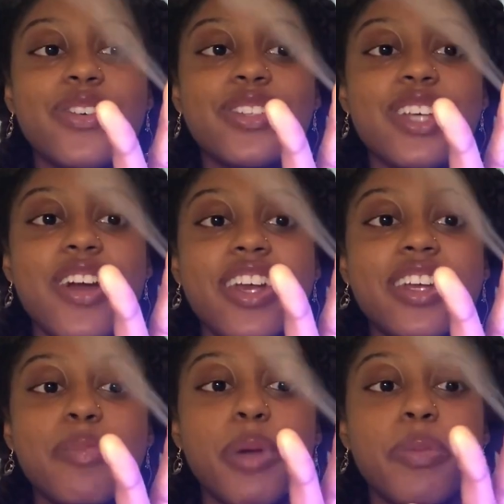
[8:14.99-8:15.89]
Sorry,
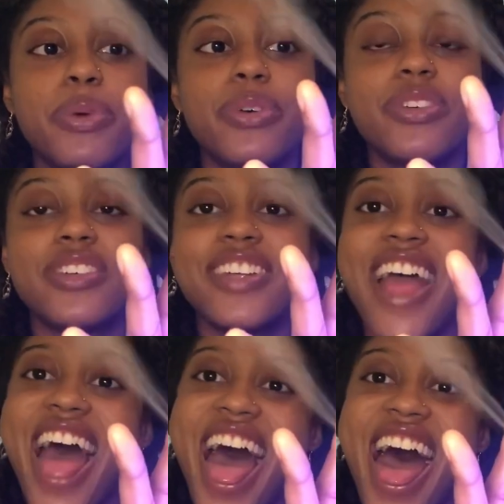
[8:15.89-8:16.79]
purple.
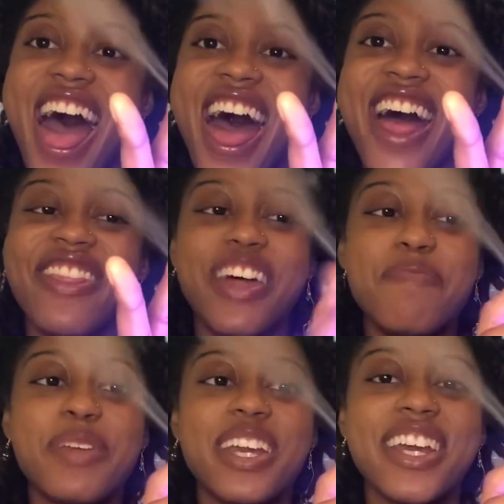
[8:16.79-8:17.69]
And then
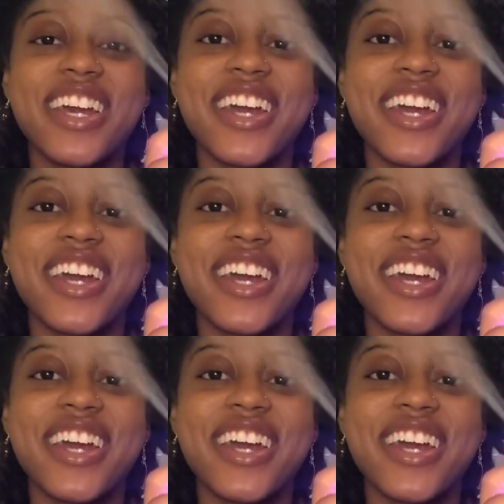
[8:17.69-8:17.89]
pink.